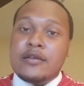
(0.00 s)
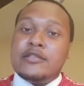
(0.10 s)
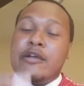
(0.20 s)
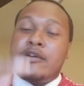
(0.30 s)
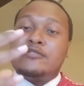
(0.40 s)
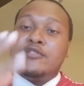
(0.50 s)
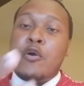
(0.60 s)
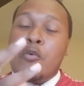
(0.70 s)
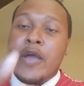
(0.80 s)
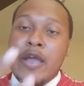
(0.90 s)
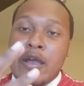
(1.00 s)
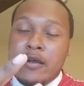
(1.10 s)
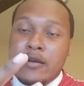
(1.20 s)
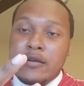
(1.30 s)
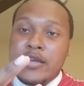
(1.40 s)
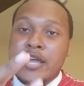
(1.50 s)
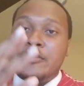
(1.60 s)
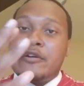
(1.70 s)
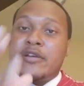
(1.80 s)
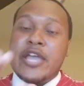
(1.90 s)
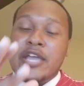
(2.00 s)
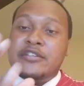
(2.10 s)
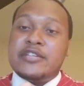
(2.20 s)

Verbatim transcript: There is nowhere in your King